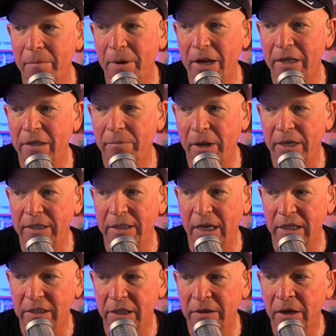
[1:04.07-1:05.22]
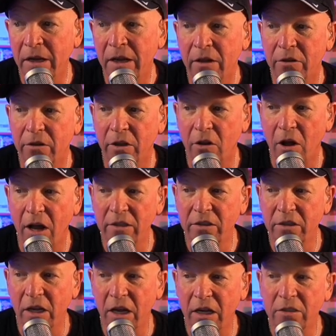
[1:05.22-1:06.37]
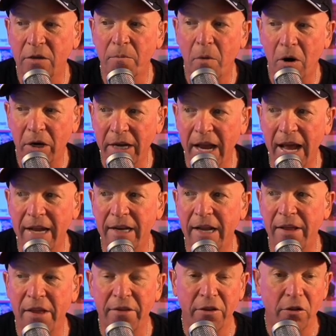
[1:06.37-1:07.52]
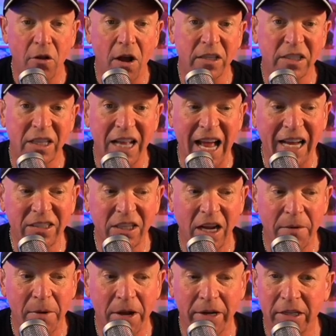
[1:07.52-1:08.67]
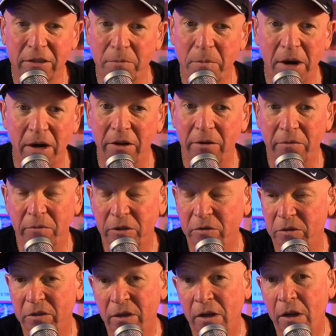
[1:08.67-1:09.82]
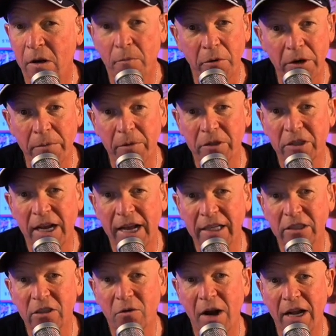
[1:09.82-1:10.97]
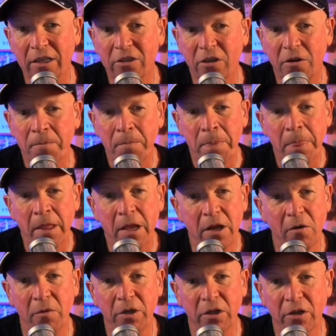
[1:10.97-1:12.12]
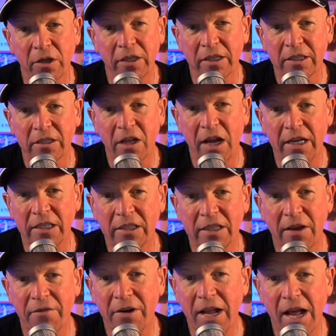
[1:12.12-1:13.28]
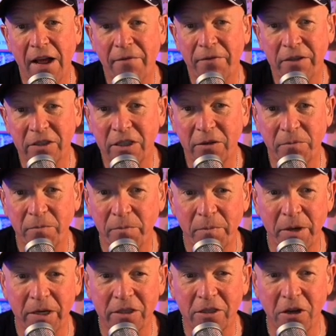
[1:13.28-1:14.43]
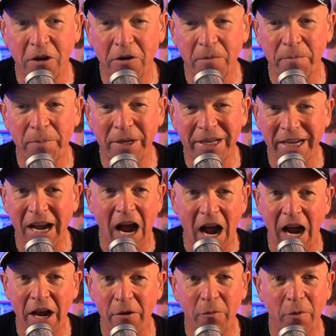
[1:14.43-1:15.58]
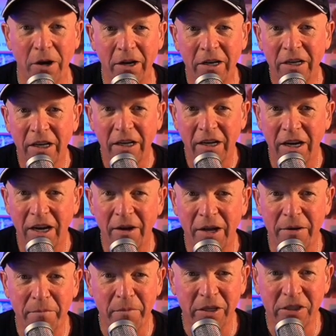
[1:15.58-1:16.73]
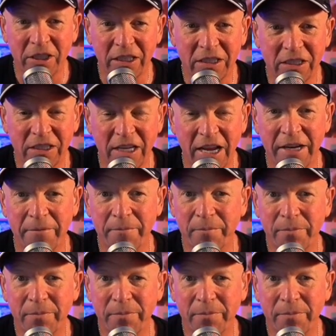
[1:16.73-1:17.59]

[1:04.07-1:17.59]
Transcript: by, by a dozen. The loss uh, to Marquette, and then the loss last time out against Maryland, which was pretty much a head-scratcher. You know, when you look at this line at seven and a half, and, and you see Minnesota beating Iowa uh, and Michigan State,